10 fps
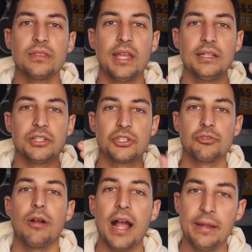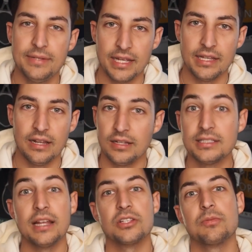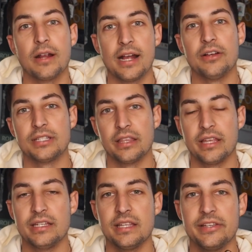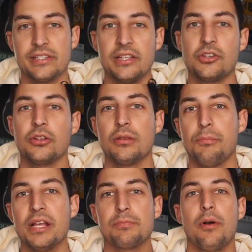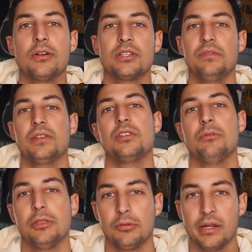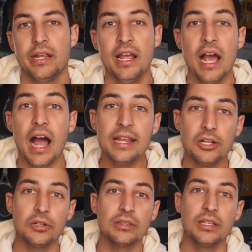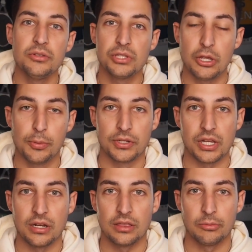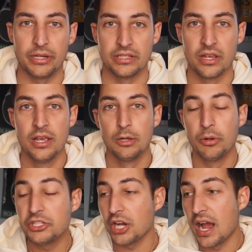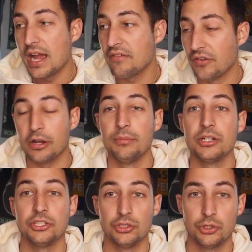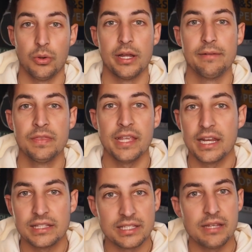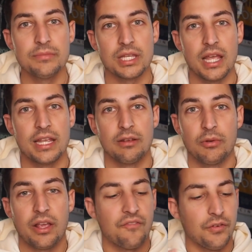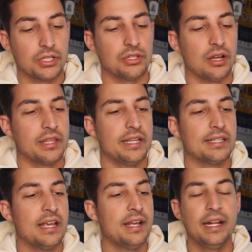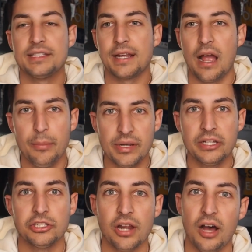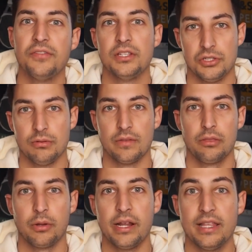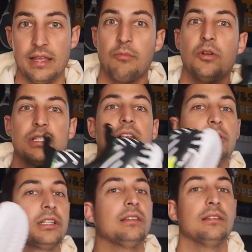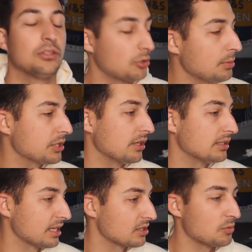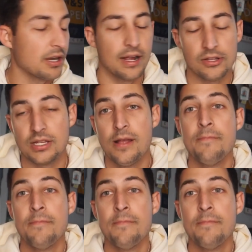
they described it on Tennis Warehouse, at least, is they took the best parts of the 2 and 3. I currently use the Ubersonic 3s, which I very much enjoy. And it seems like when I first saw these, it's a combination of the 2 and 3. And then once I looked at the description on Tennis Warehouse,